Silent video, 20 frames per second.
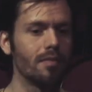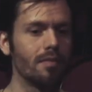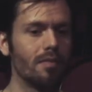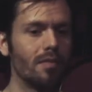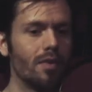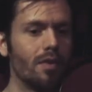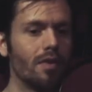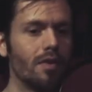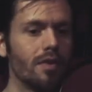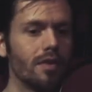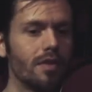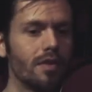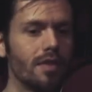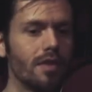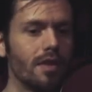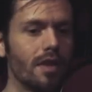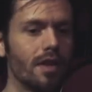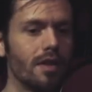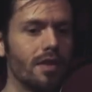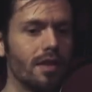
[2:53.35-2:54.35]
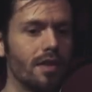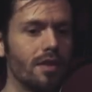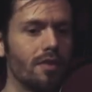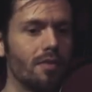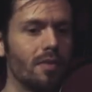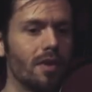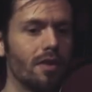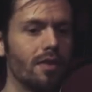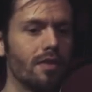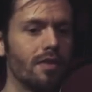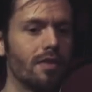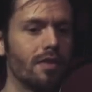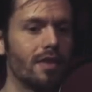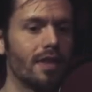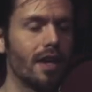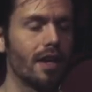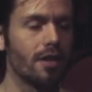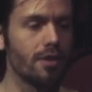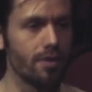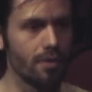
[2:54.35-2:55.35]
More studying about
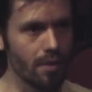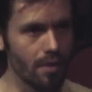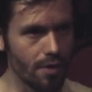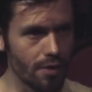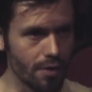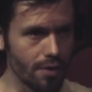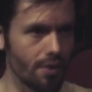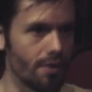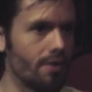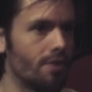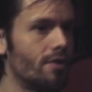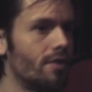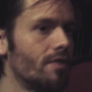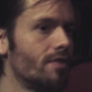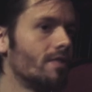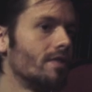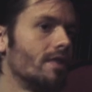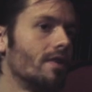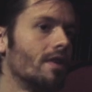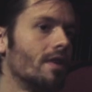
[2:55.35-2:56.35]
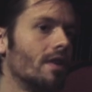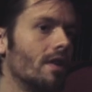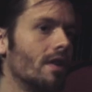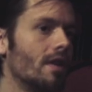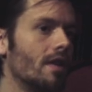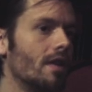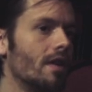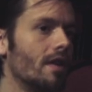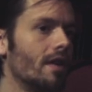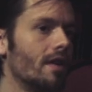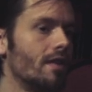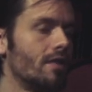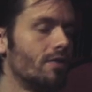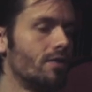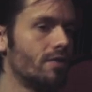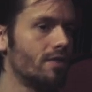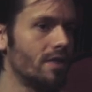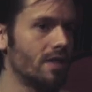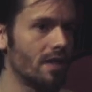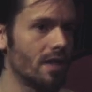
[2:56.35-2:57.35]
the actual choreography and
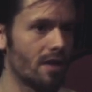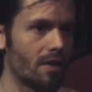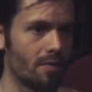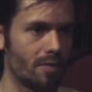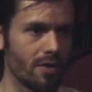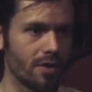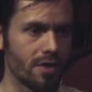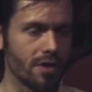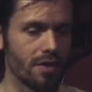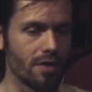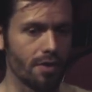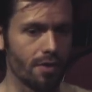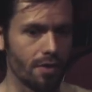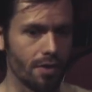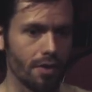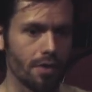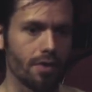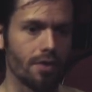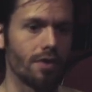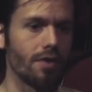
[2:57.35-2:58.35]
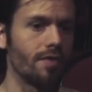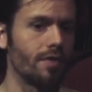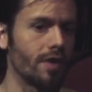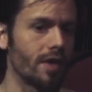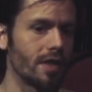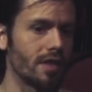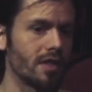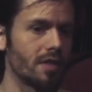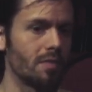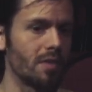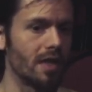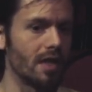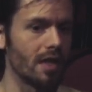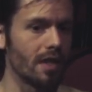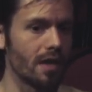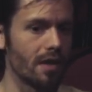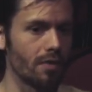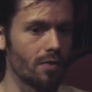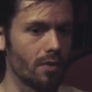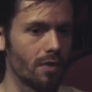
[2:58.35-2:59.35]
to see how much the choreography can
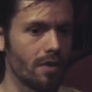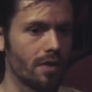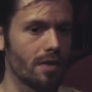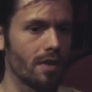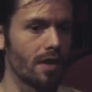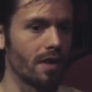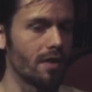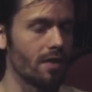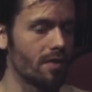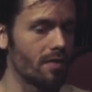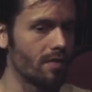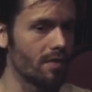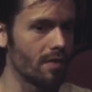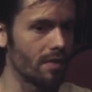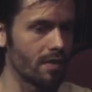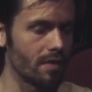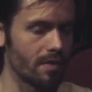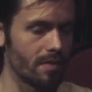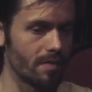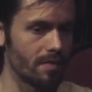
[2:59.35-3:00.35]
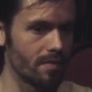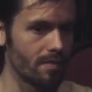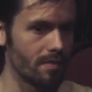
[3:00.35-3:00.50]
speak and what kind of, um,